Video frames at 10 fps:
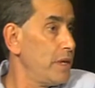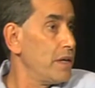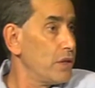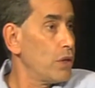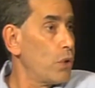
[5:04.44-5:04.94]

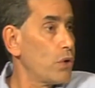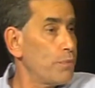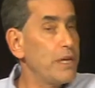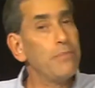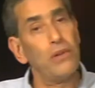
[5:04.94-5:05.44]
the local
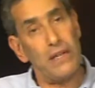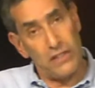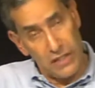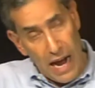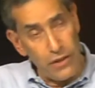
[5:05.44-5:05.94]
people, like
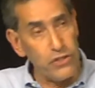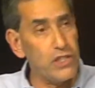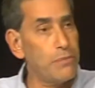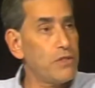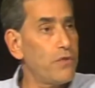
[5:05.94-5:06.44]

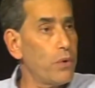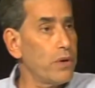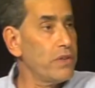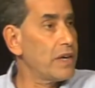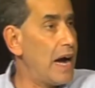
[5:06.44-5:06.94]
scholarships for
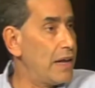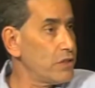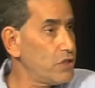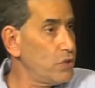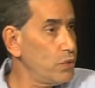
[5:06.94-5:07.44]
the college
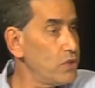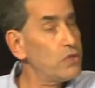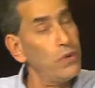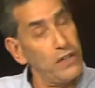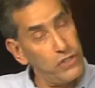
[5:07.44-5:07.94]
students,
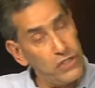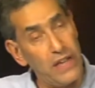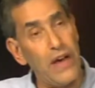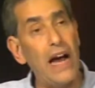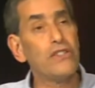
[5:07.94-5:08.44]
or I should say
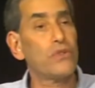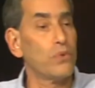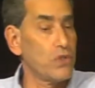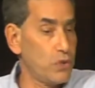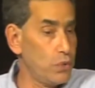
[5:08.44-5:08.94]
the high school
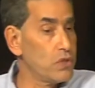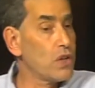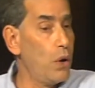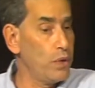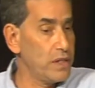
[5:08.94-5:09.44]
students
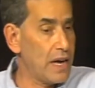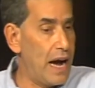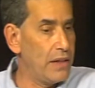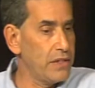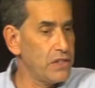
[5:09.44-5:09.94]
going to
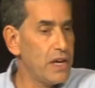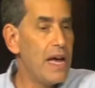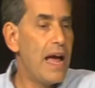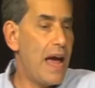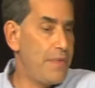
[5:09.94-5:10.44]
college.
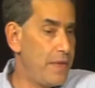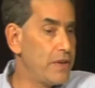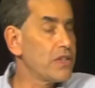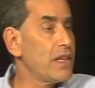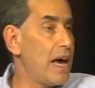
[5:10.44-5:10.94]
And then there's
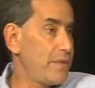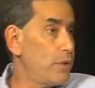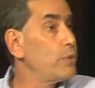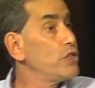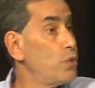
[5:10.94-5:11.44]
a lot that
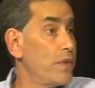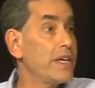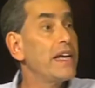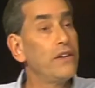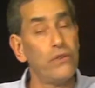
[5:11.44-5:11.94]
we do on the
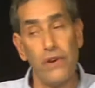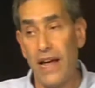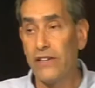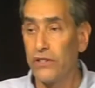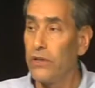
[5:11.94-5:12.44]

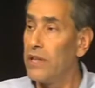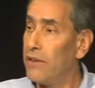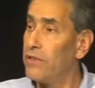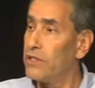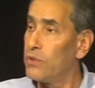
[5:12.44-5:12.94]
international
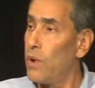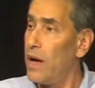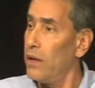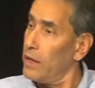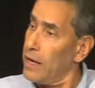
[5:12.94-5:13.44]
level as
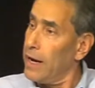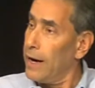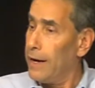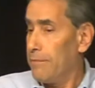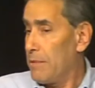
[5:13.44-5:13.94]
well.
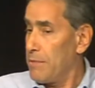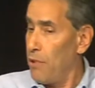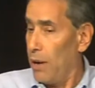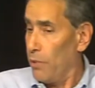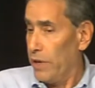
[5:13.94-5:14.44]
Maybe
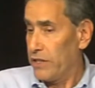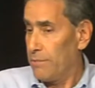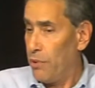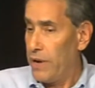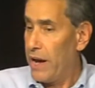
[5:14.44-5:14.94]
Barbara wants to
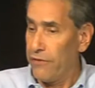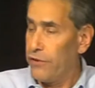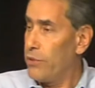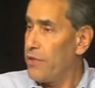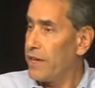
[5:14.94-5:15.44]
point out a
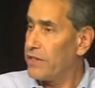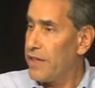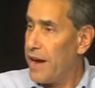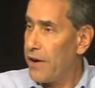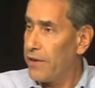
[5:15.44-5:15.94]
few things there.